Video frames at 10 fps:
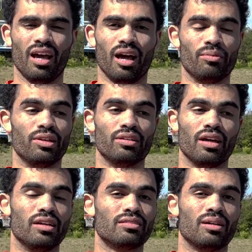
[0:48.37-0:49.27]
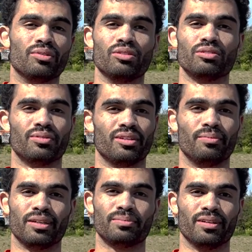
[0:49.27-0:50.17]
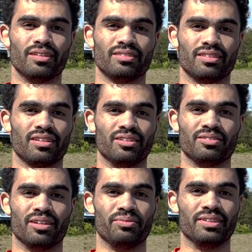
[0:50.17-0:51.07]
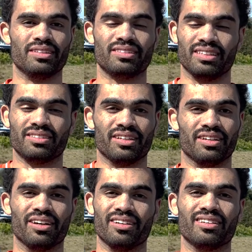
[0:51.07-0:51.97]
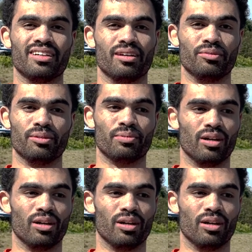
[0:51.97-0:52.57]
I mean, anytime you lose one of the best players in the country, I mean, it's gonna hurt. And I mean,